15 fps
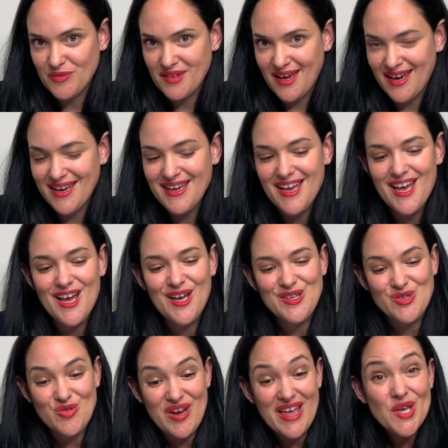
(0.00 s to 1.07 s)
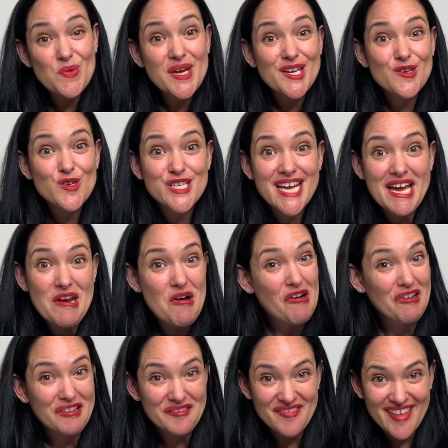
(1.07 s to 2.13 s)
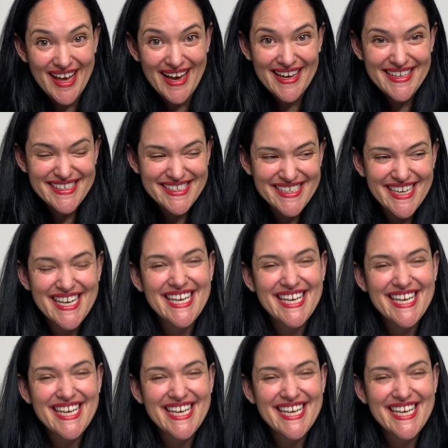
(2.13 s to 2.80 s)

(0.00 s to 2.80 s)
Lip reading: Okay, so now that we understand all of that,